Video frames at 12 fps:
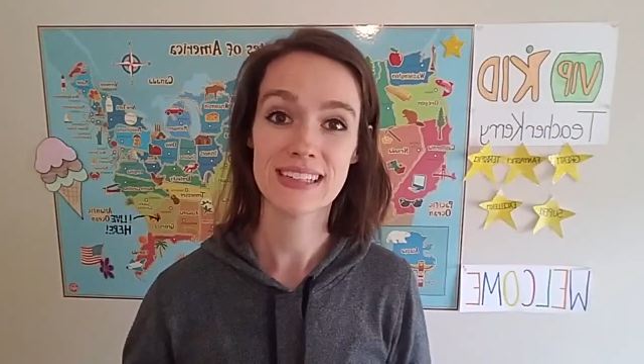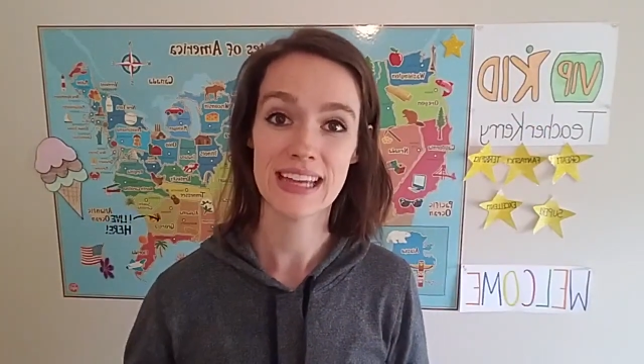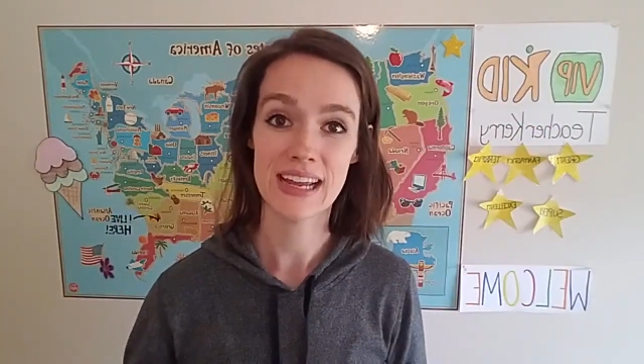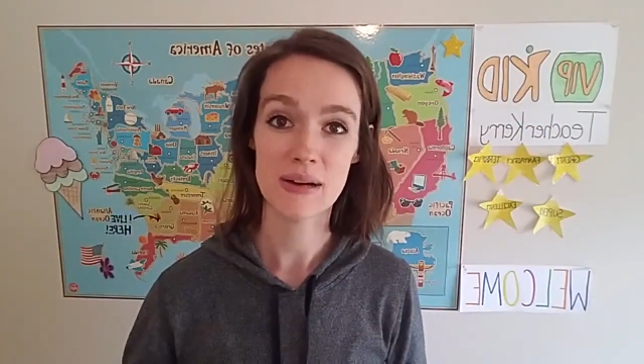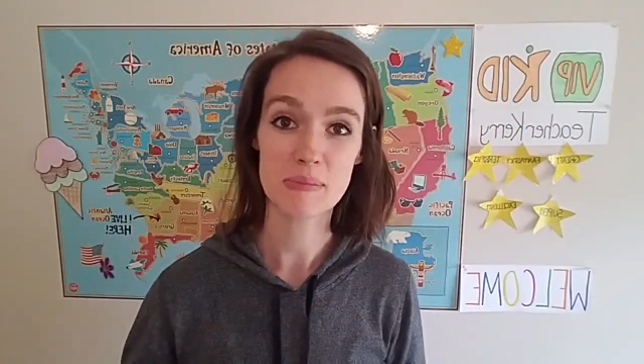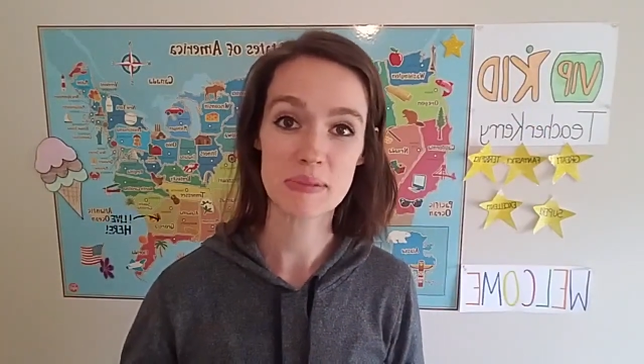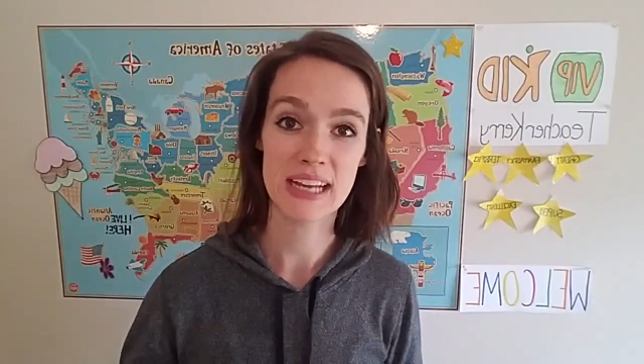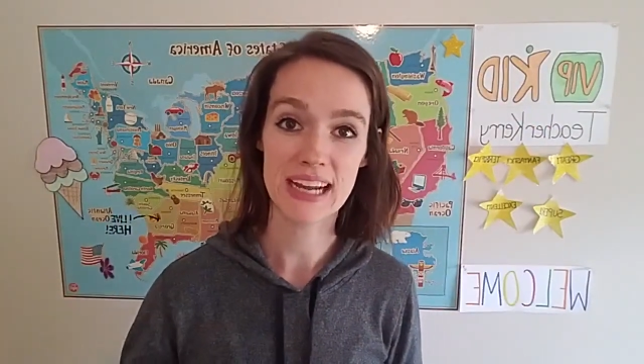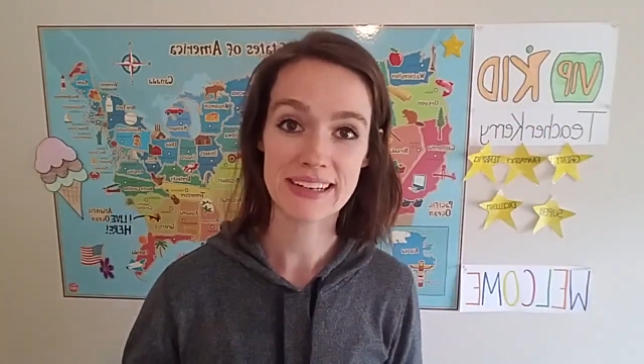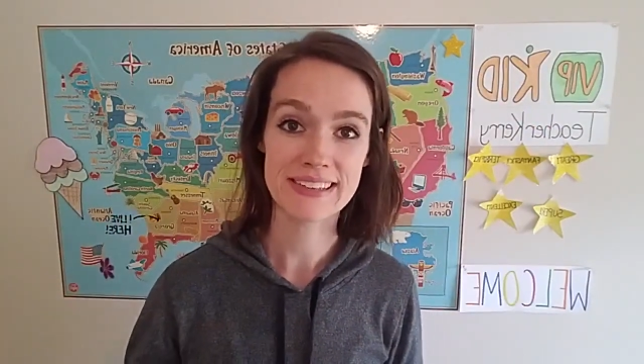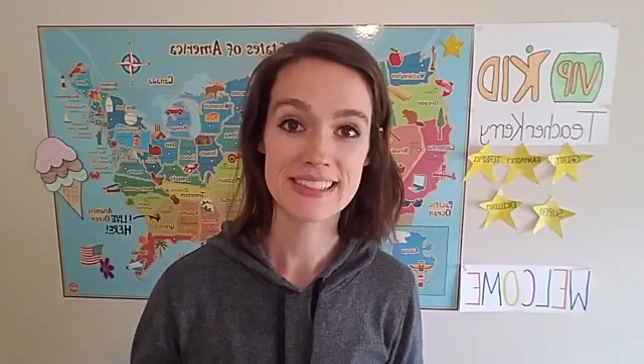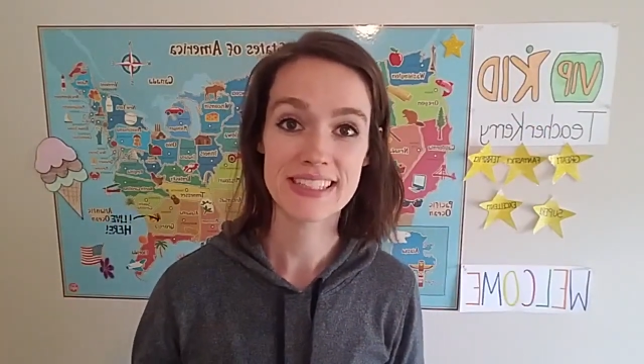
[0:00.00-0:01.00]
lamp
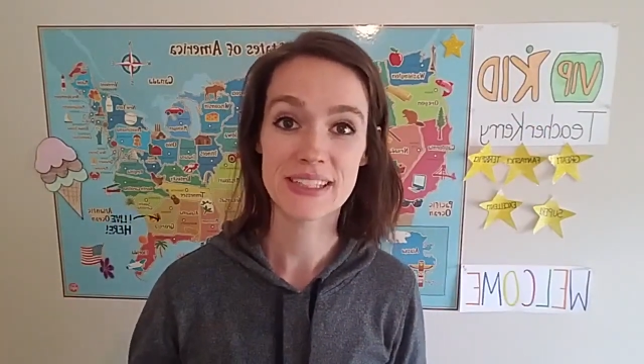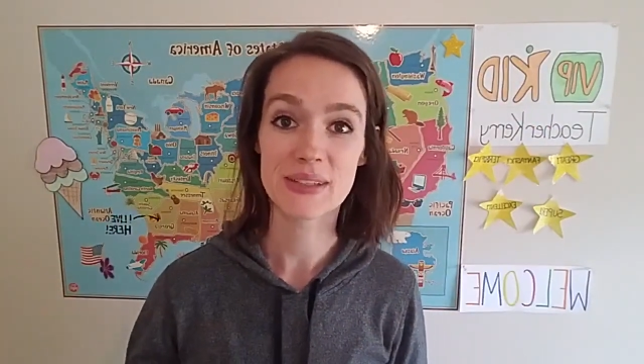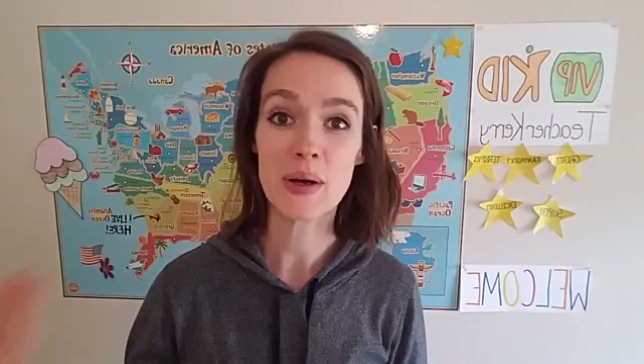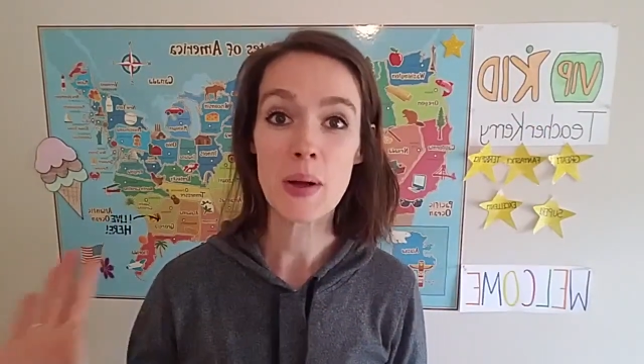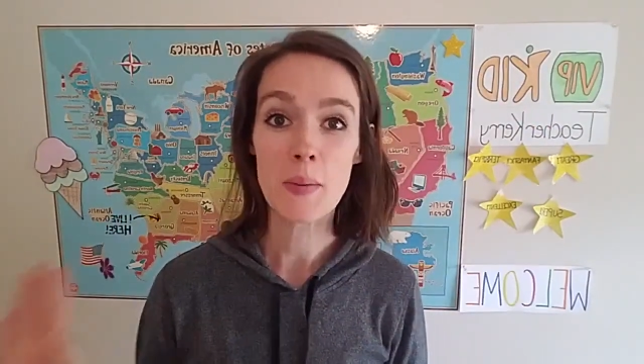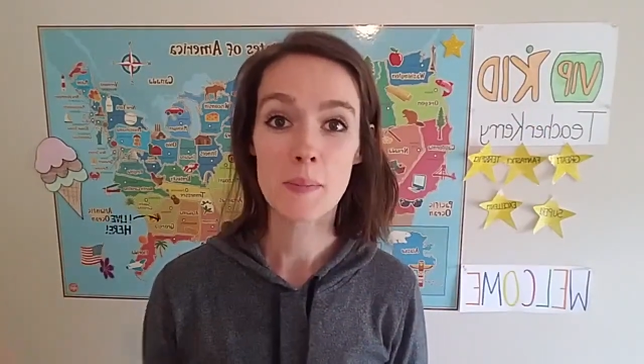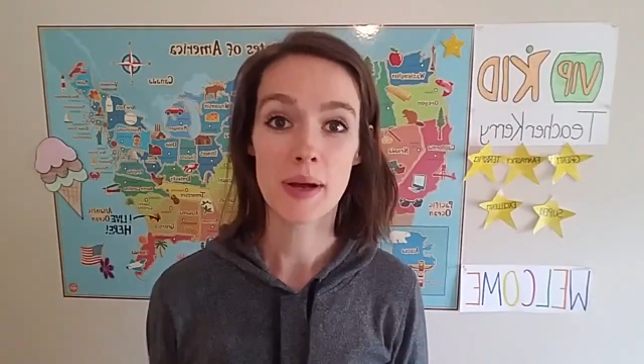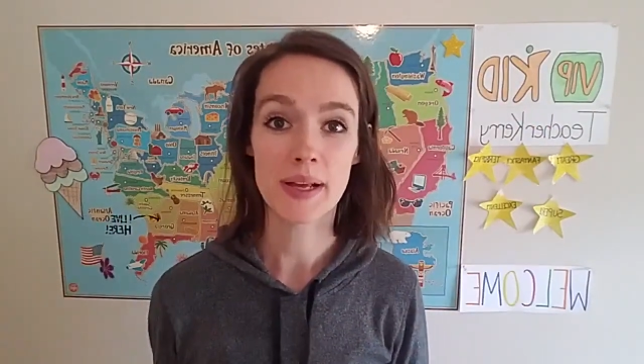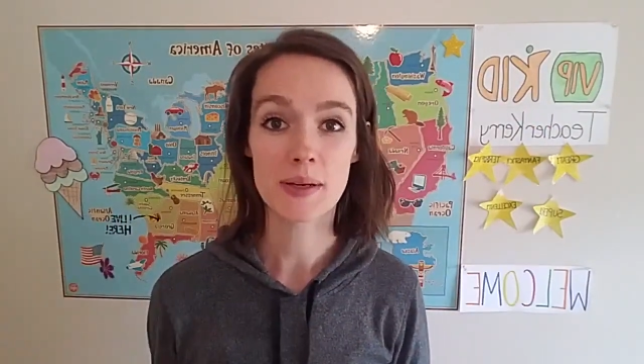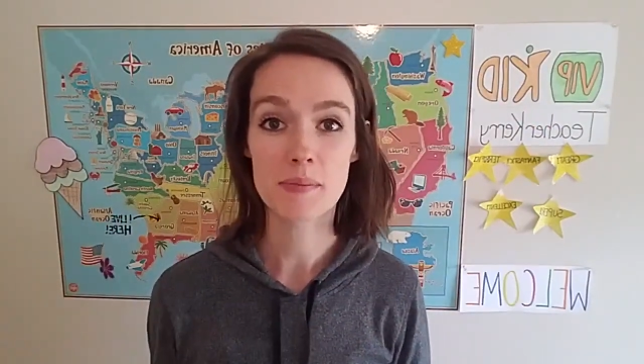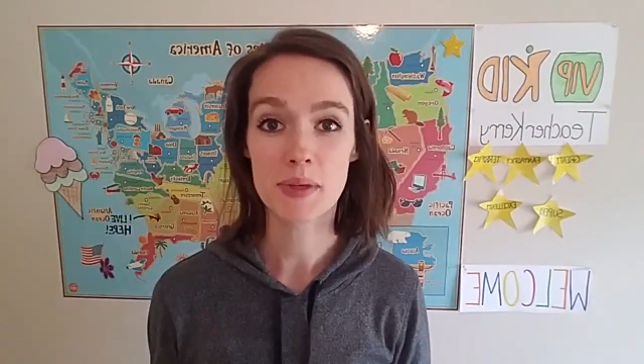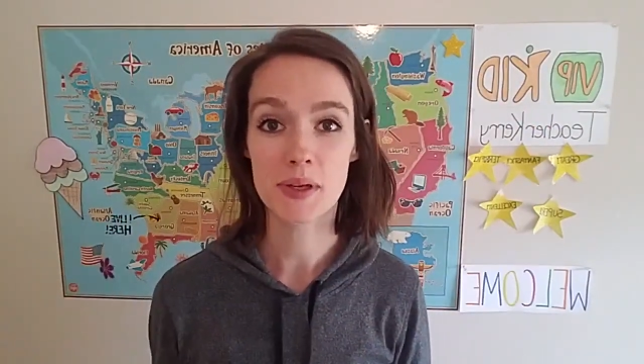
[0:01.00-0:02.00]
next to my
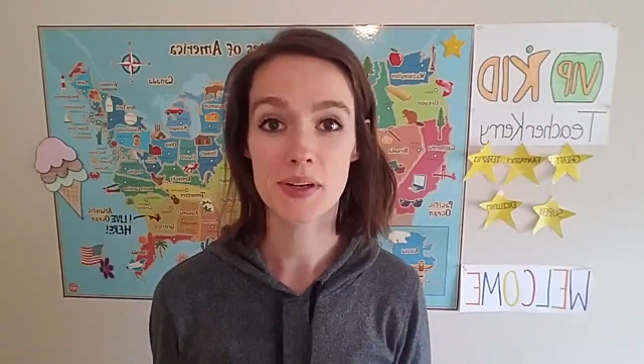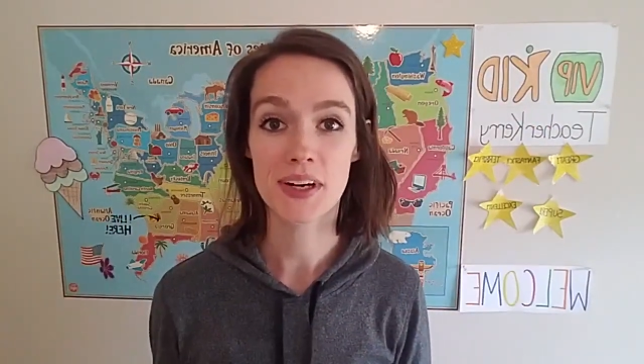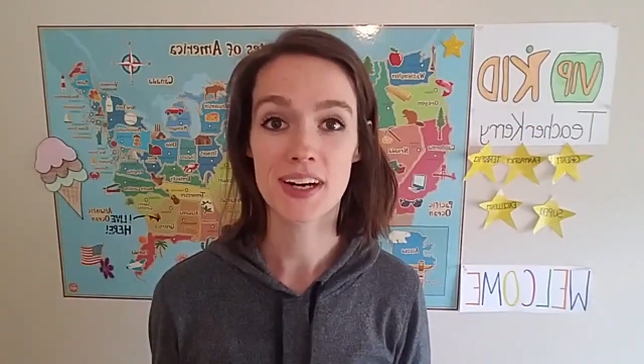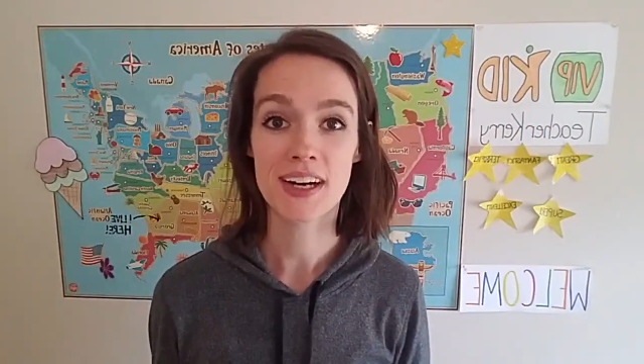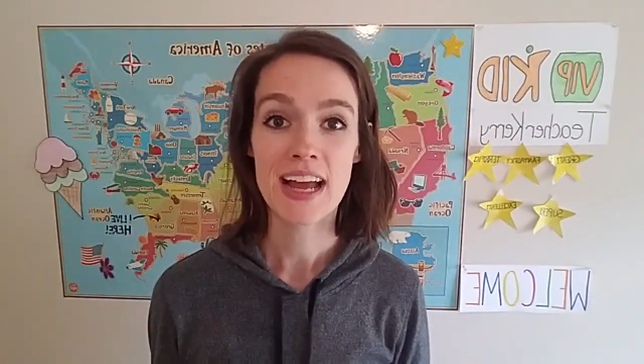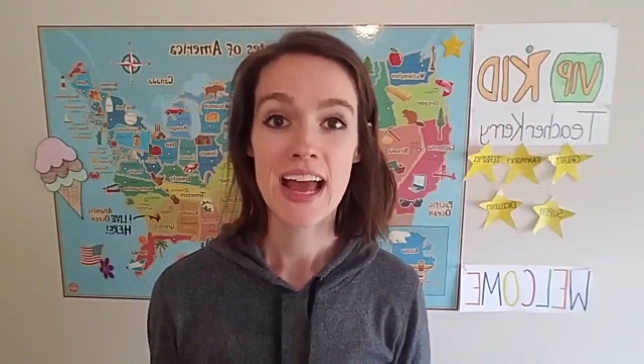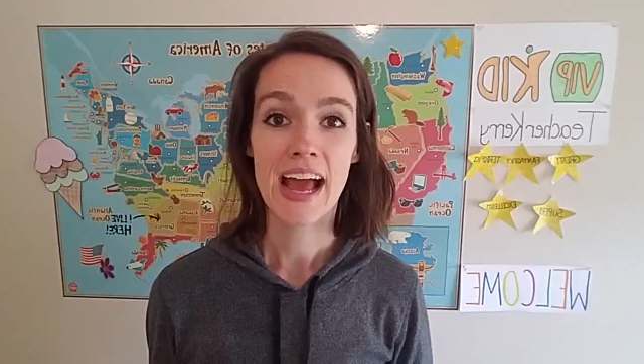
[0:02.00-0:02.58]
computer.